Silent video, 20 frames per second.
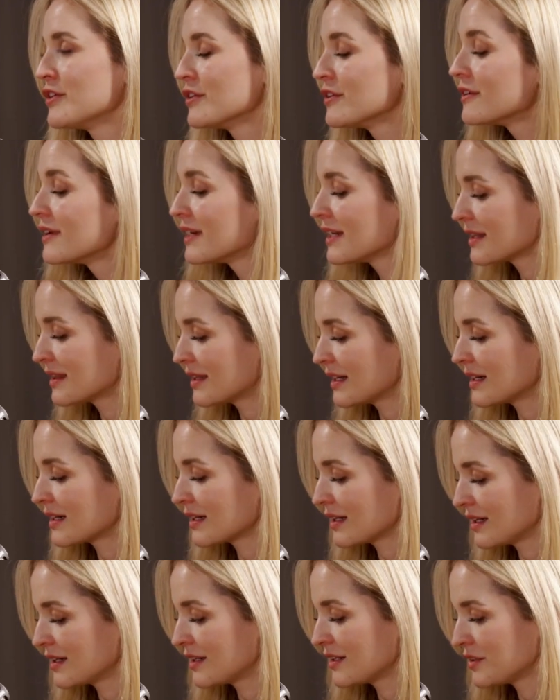If you let that
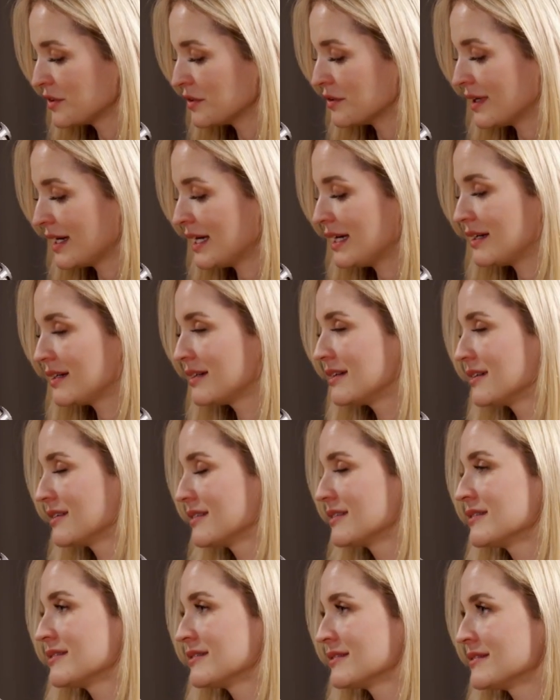get in your head
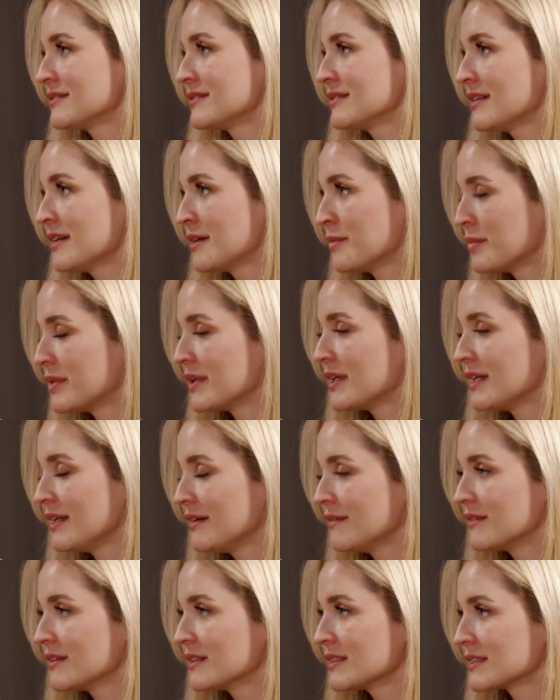and
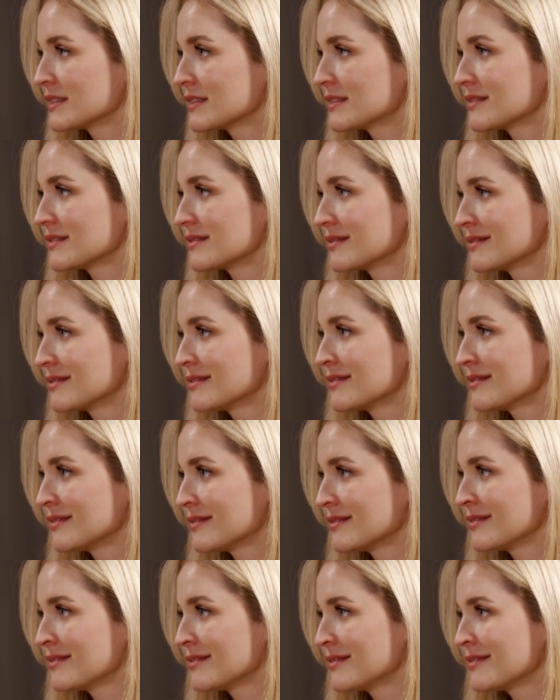believe it,
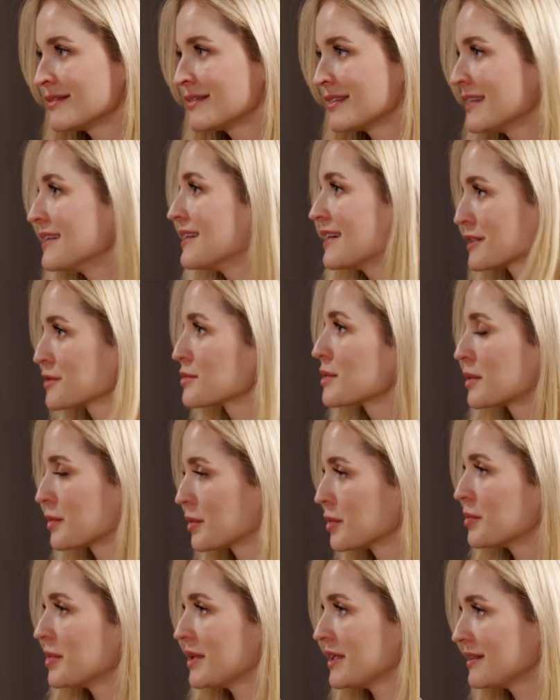then that's what
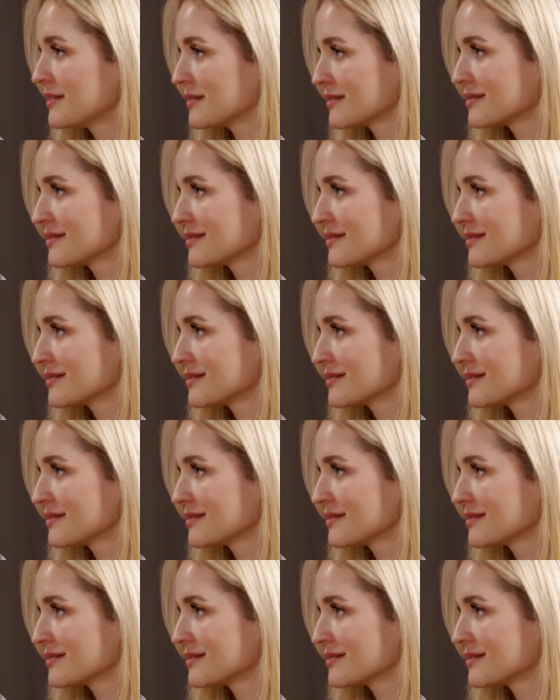will be.